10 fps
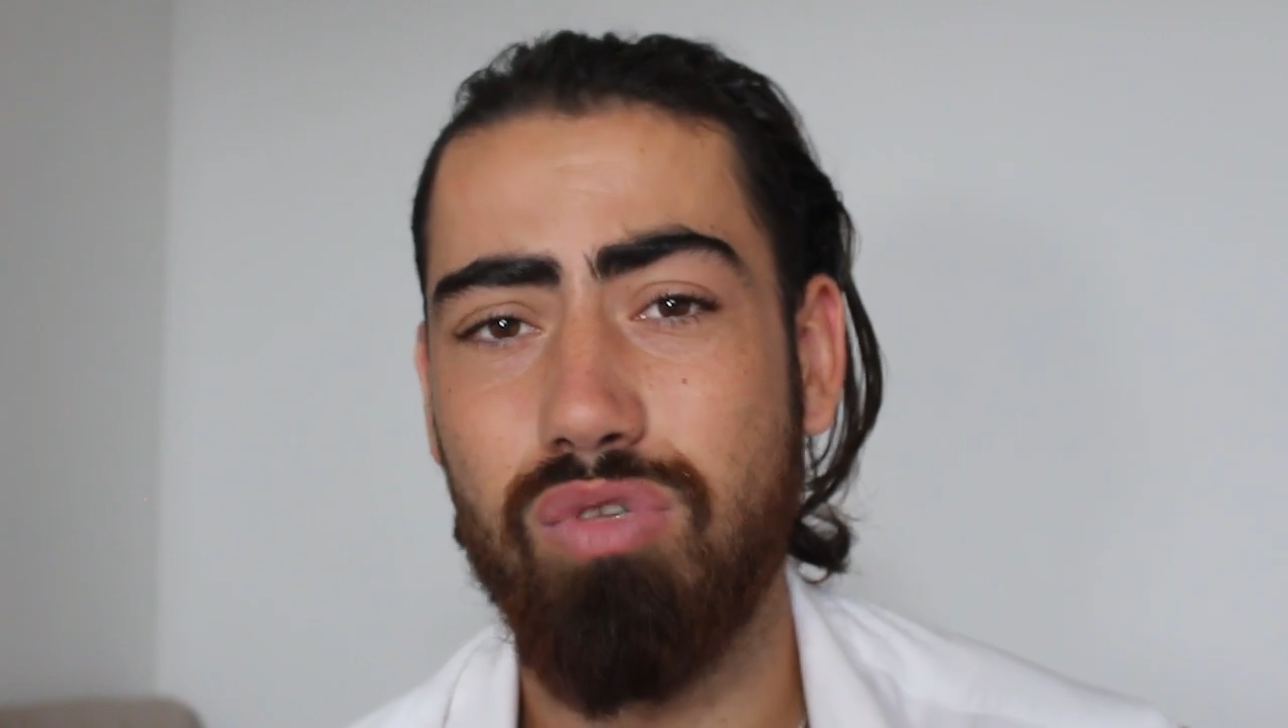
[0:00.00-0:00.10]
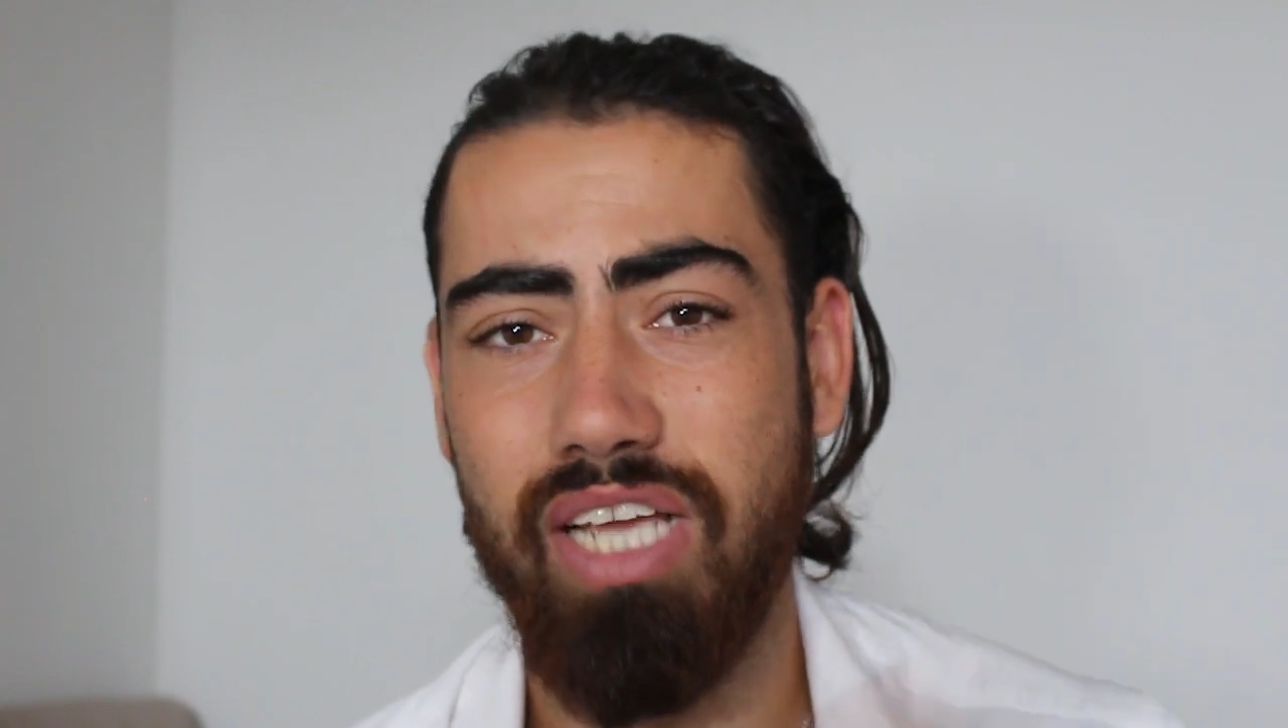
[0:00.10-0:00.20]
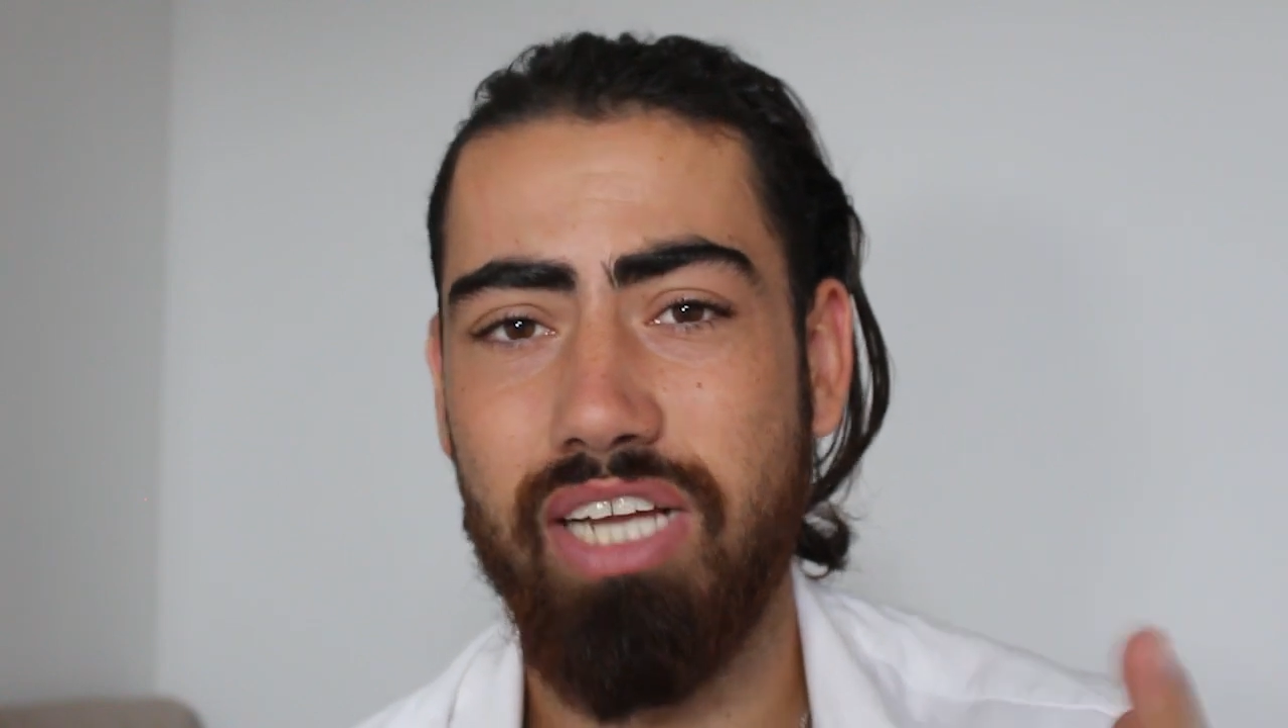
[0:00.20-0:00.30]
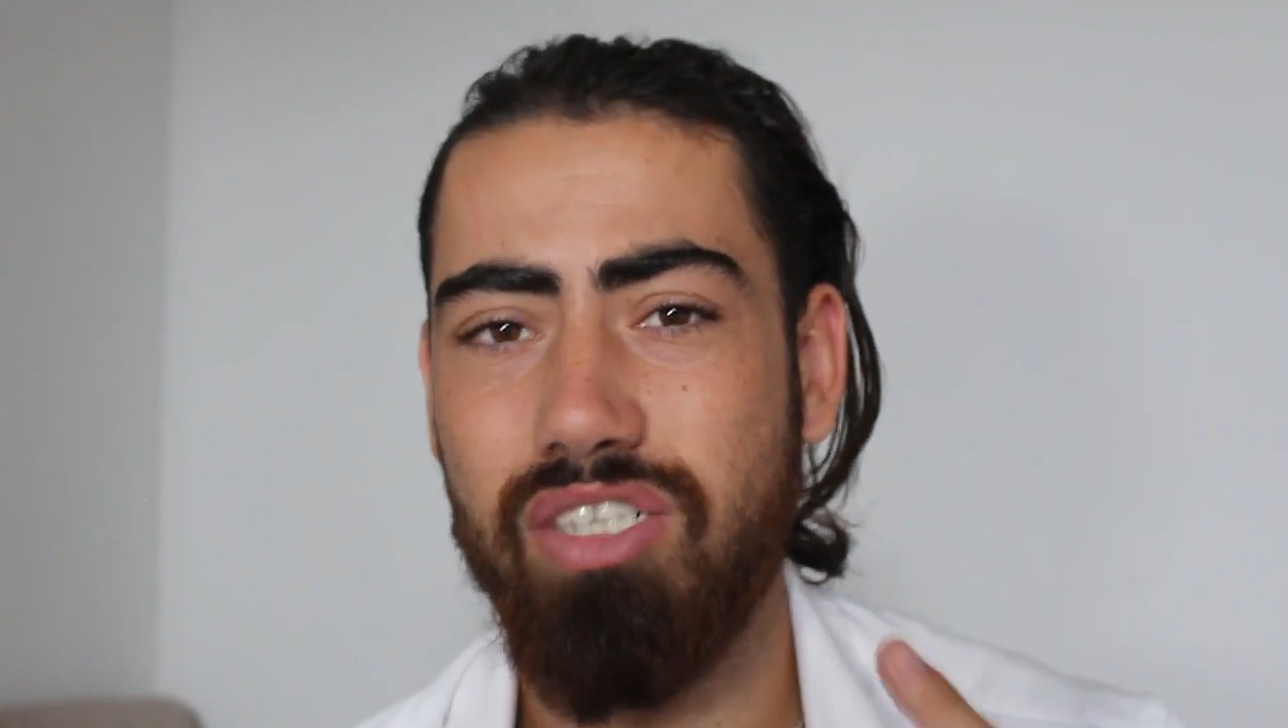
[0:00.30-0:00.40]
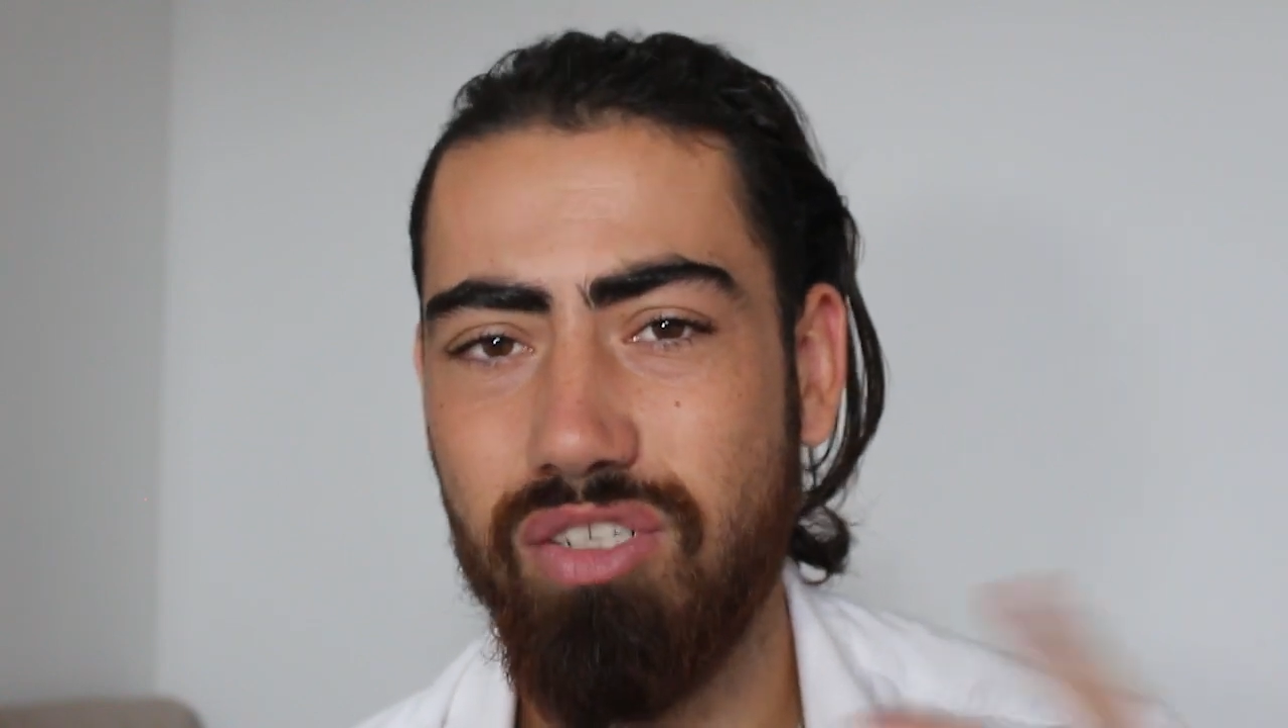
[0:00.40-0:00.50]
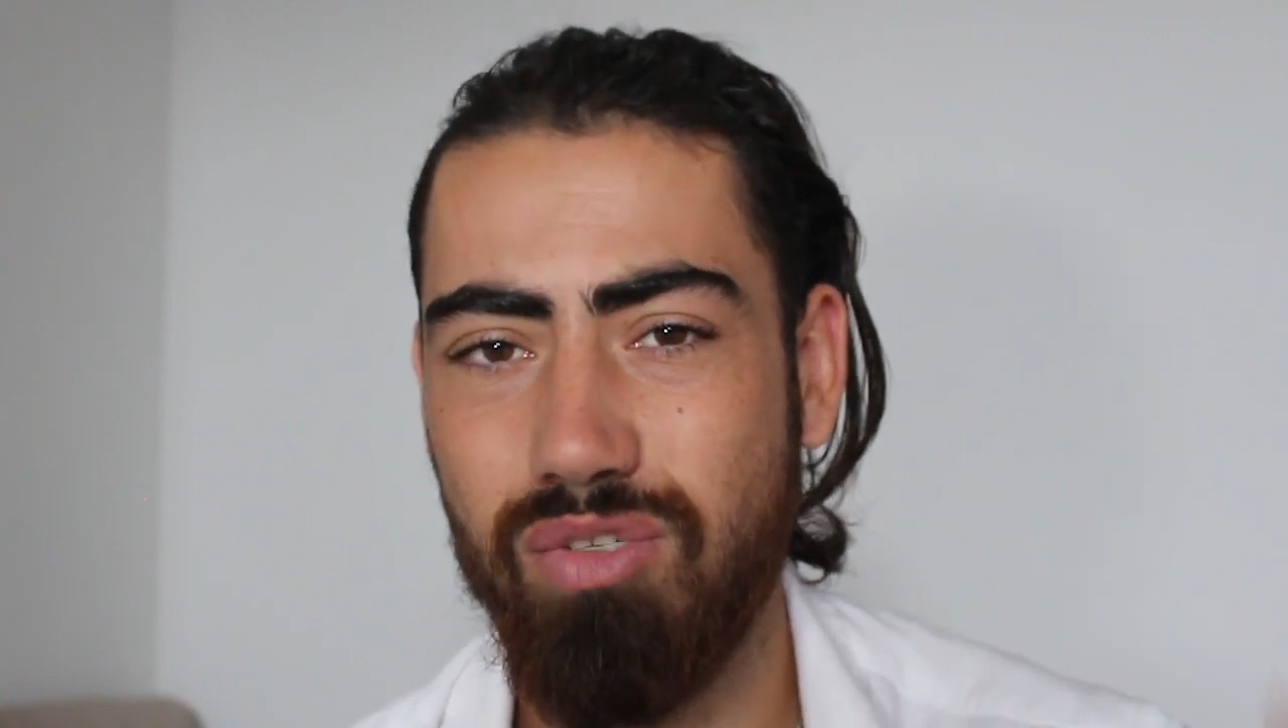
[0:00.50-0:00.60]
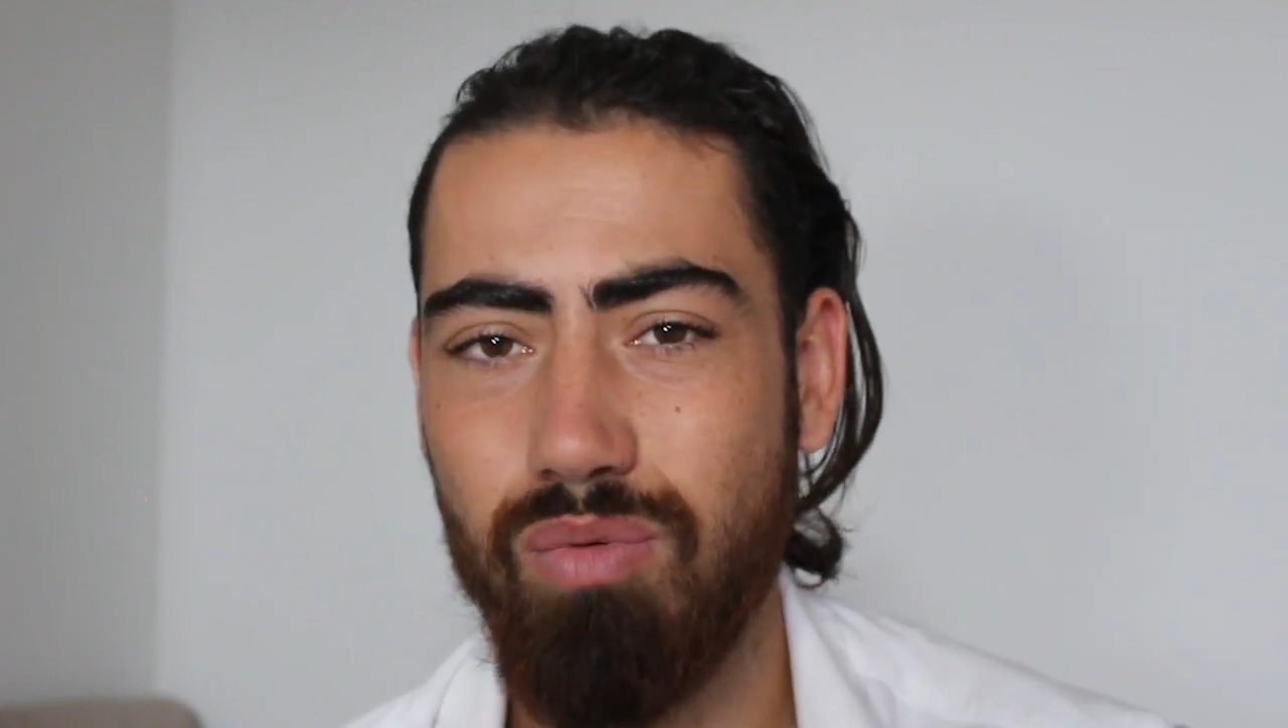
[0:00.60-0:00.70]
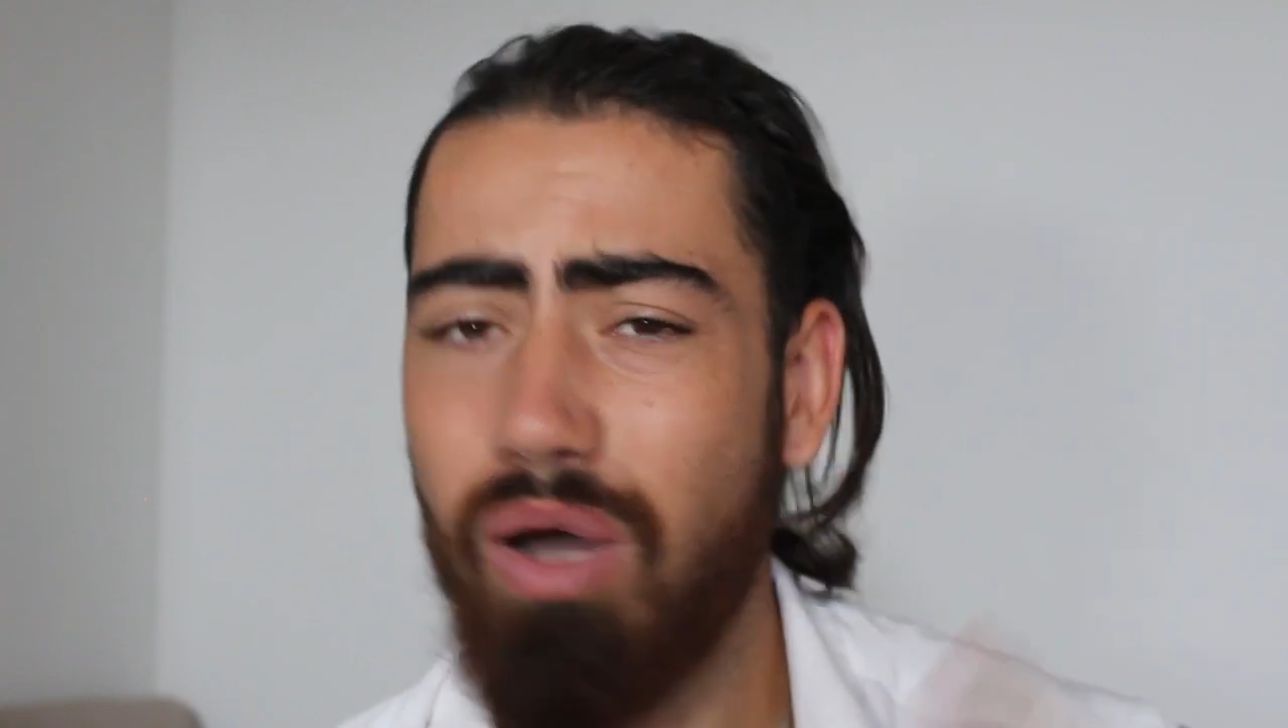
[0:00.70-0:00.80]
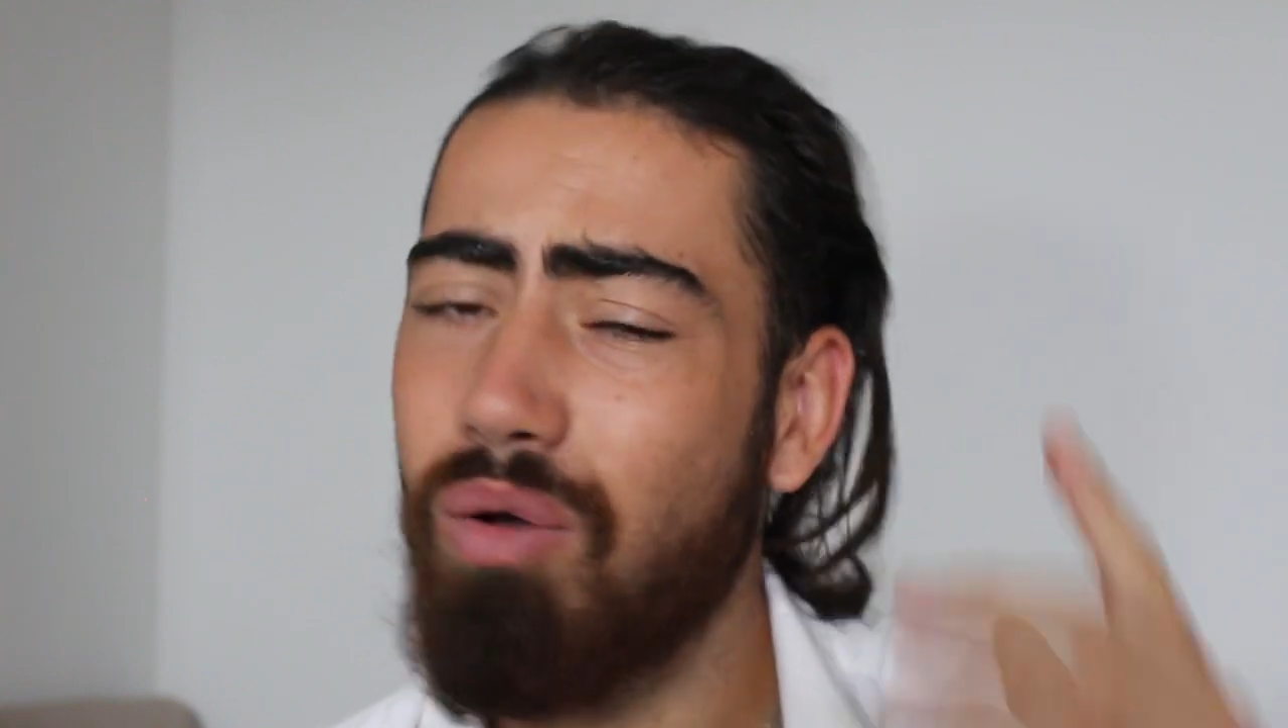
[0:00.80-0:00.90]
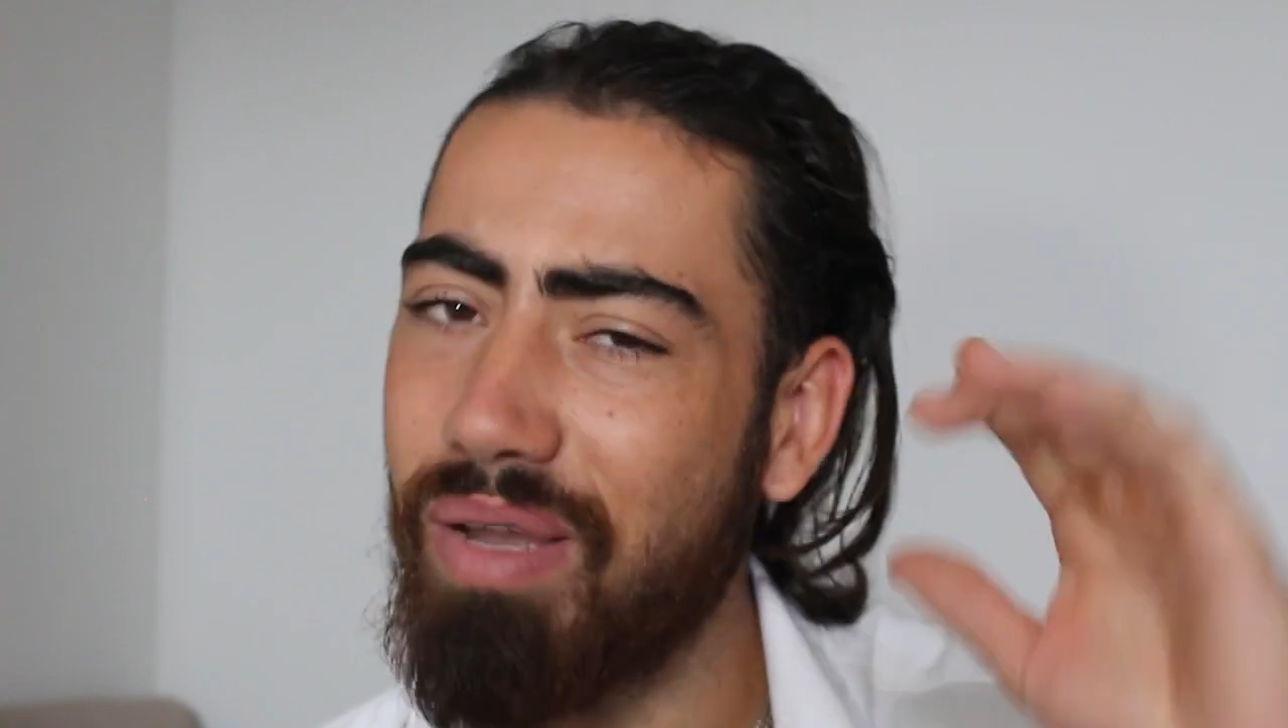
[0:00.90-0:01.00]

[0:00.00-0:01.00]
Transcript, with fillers: session as well,